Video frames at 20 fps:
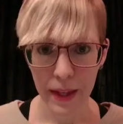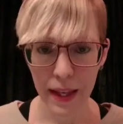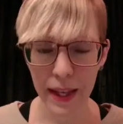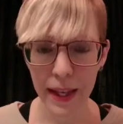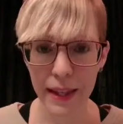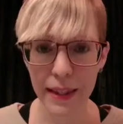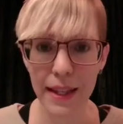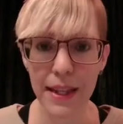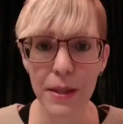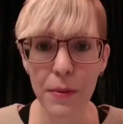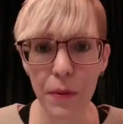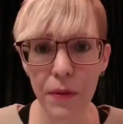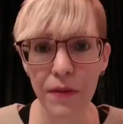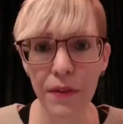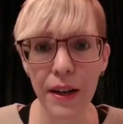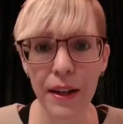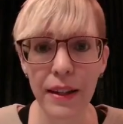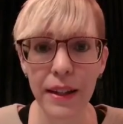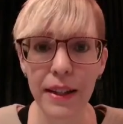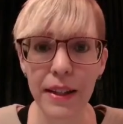And that's what
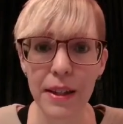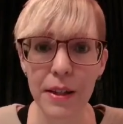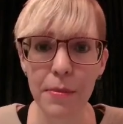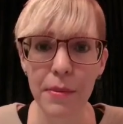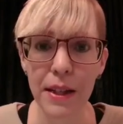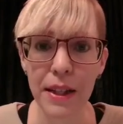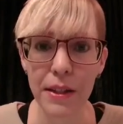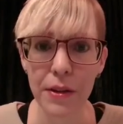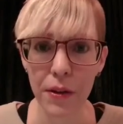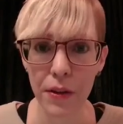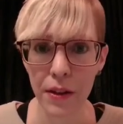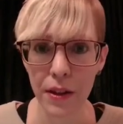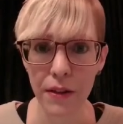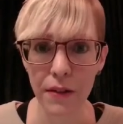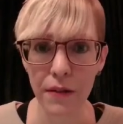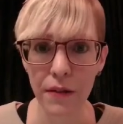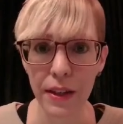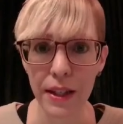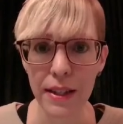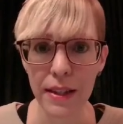finally displays on the
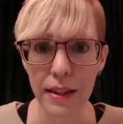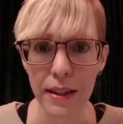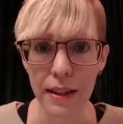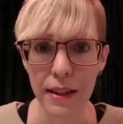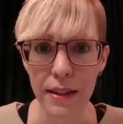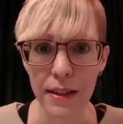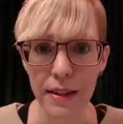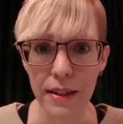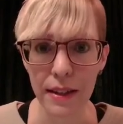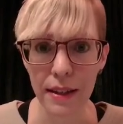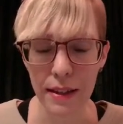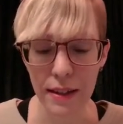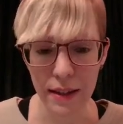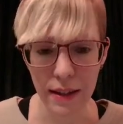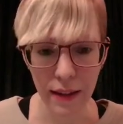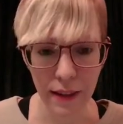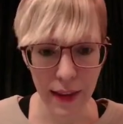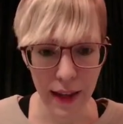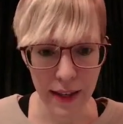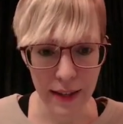device list is
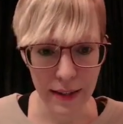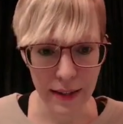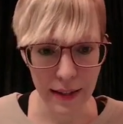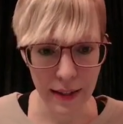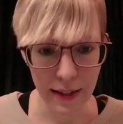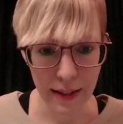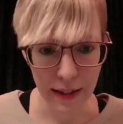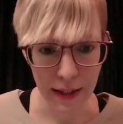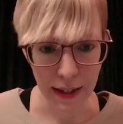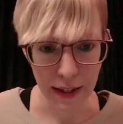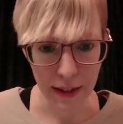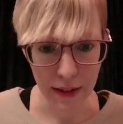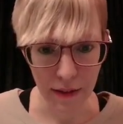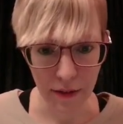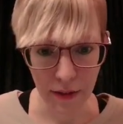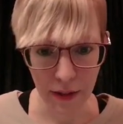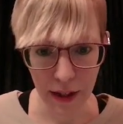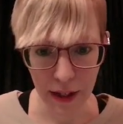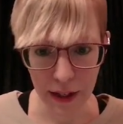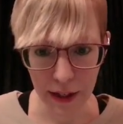the last seen
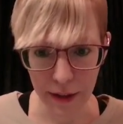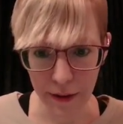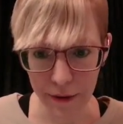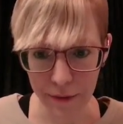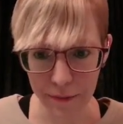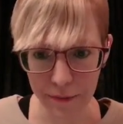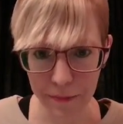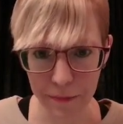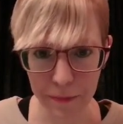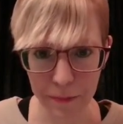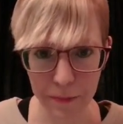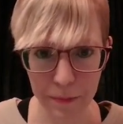date right here.